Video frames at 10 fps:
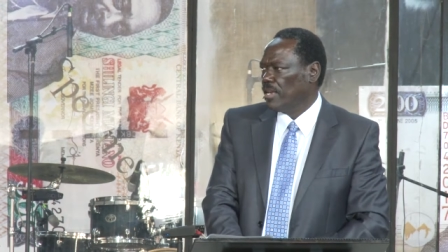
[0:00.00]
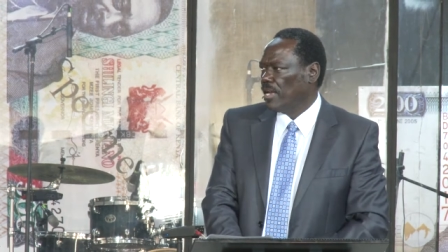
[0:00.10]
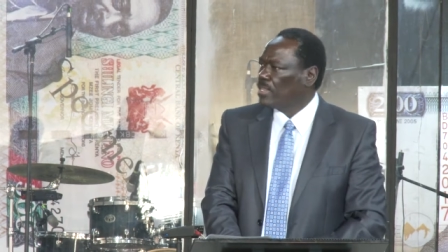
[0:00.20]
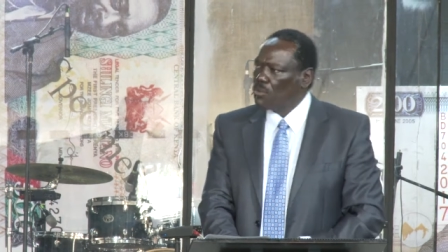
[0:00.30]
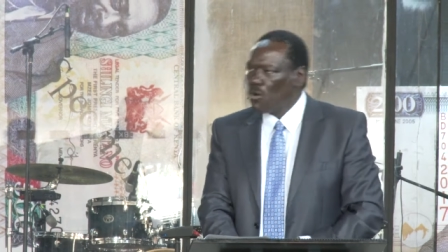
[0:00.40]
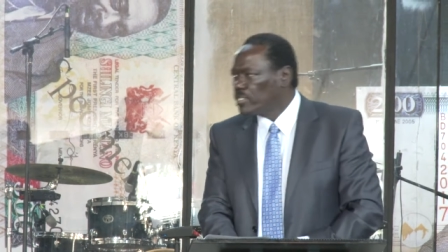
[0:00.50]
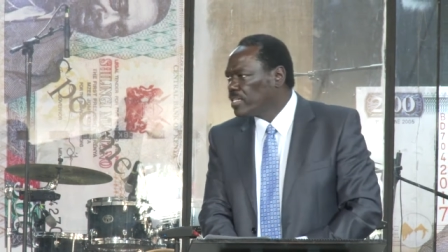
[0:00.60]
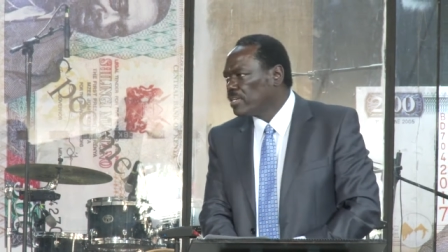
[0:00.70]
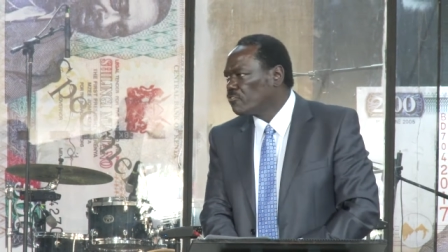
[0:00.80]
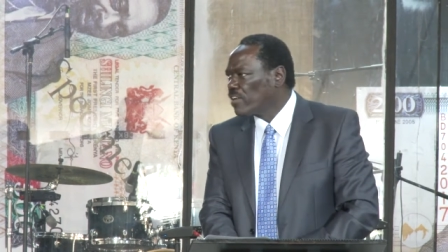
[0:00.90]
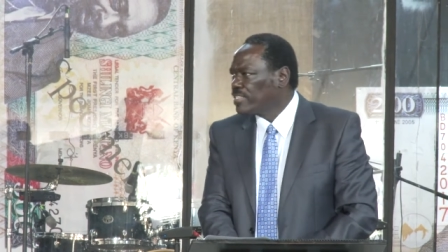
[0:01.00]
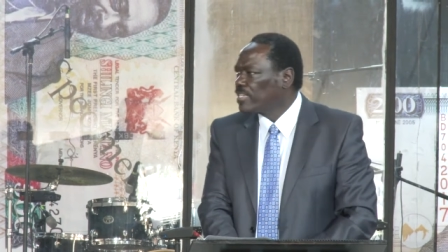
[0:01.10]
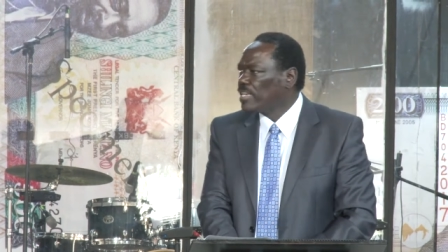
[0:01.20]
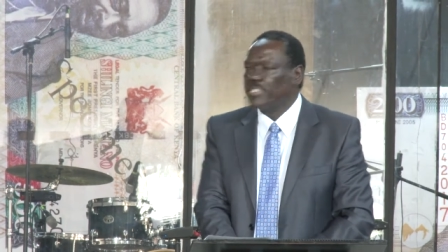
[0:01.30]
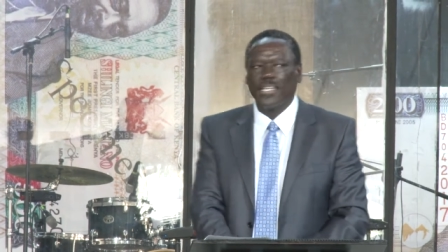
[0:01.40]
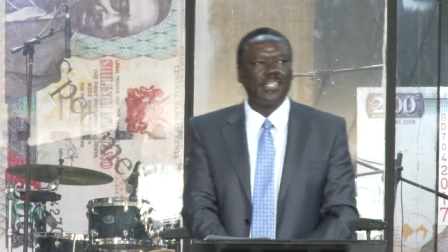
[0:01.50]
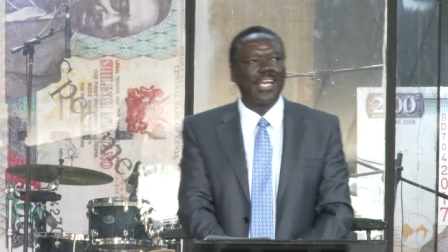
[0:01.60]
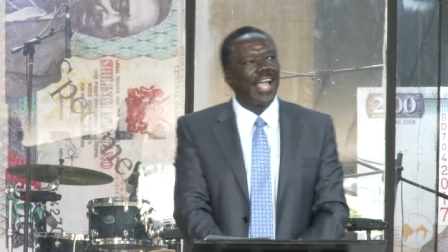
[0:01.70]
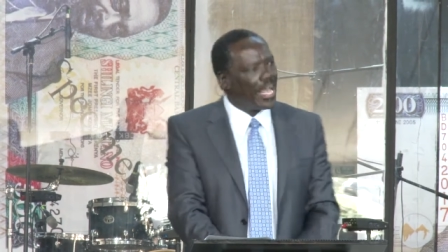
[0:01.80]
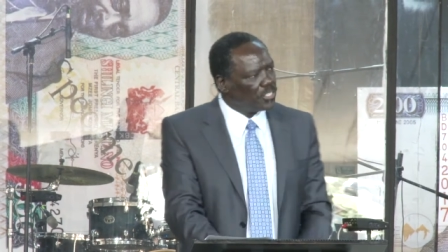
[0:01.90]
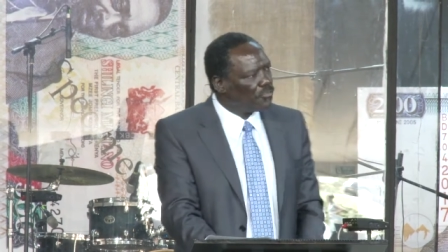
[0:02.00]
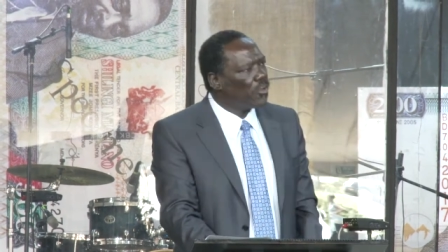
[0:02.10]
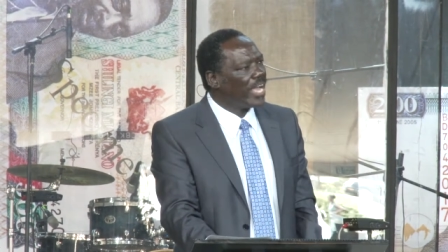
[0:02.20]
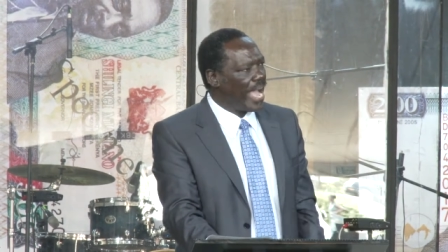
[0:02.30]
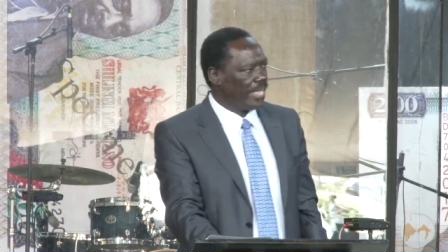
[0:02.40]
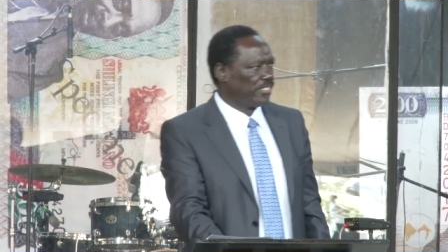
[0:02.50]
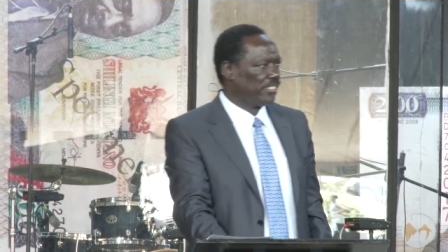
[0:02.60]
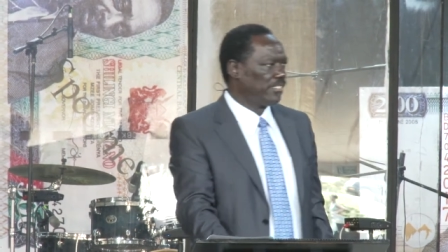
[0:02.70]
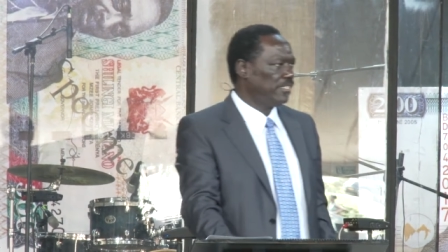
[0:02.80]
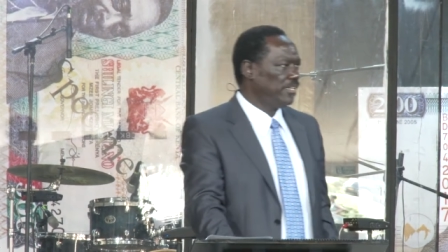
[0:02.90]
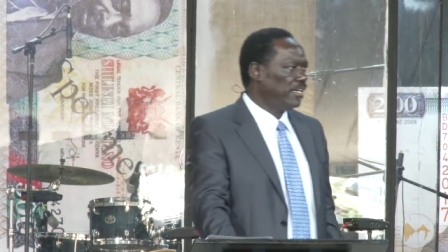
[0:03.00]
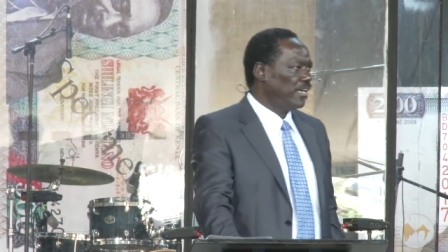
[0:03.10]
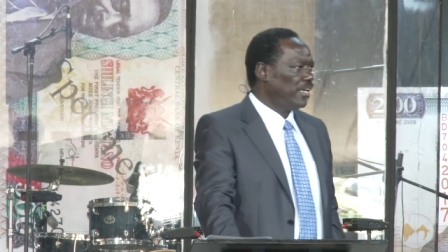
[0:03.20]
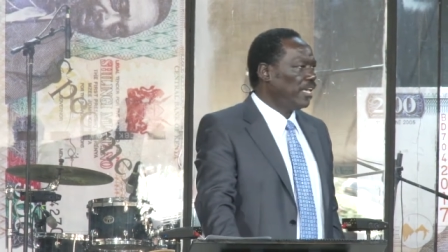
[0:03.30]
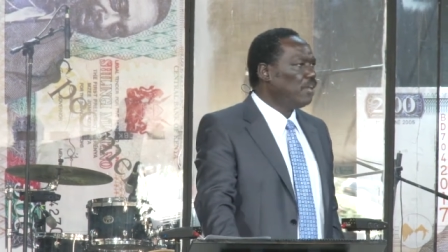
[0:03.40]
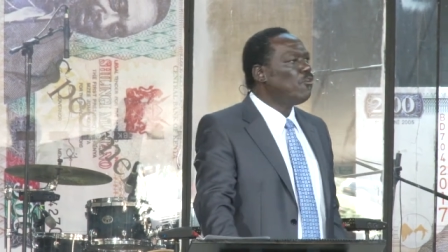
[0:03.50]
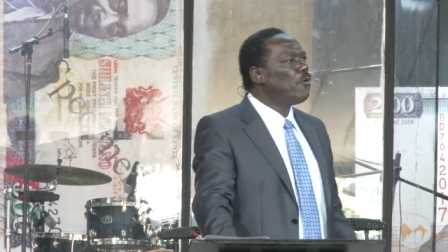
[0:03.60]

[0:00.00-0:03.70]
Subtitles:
And the Lord's interest isn't cash for cash. He